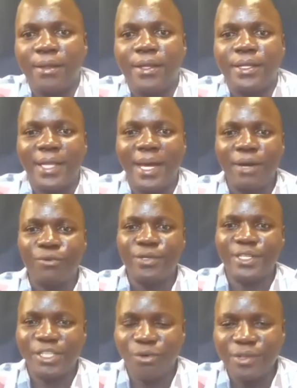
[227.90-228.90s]
Now, the
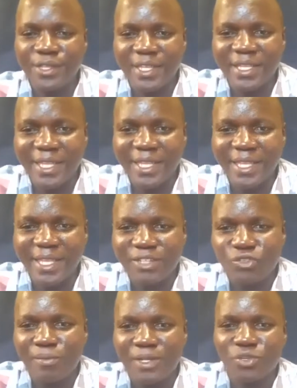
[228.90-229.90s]
second thing that you
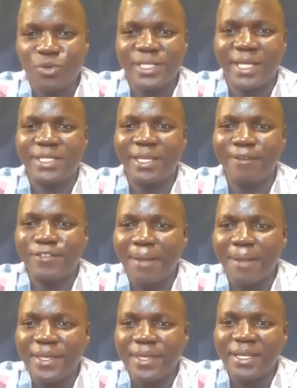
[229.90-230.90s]
must know is that if
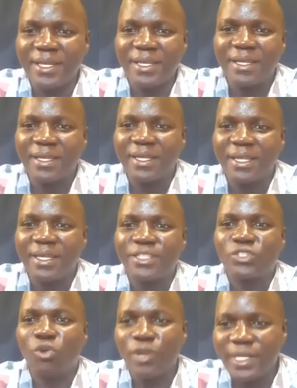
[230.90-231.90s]
something is
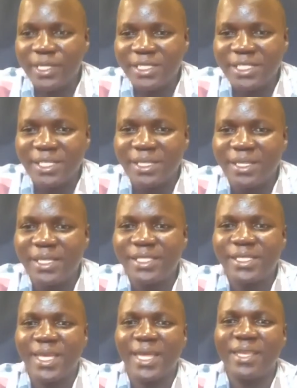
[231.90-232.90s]
solid, it
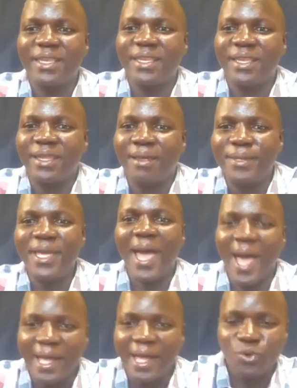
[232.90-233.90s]
can be
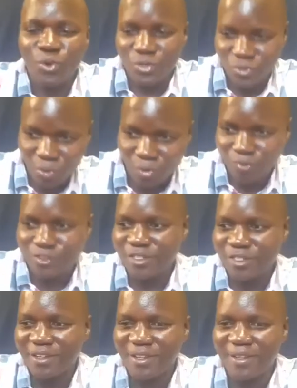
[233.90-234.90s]
hard or soft.
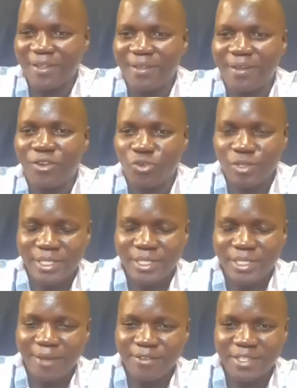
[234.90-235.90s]
Not
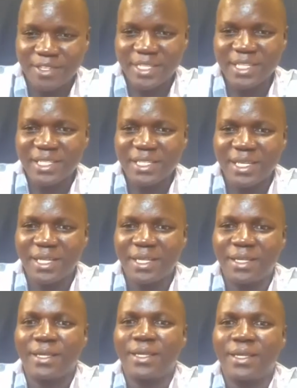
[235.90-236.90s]
everything
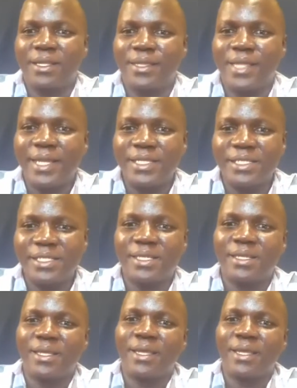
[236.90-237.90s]
that is
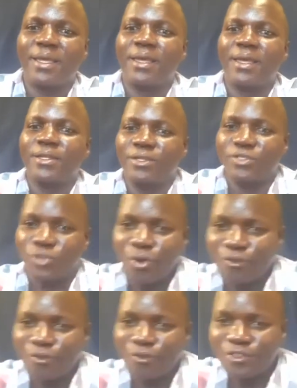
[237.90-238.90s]

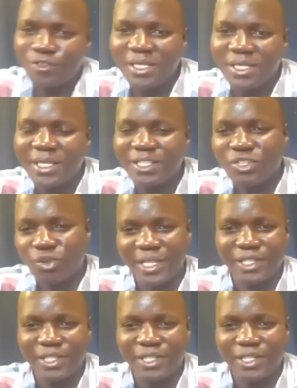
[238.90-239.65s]
soft is not a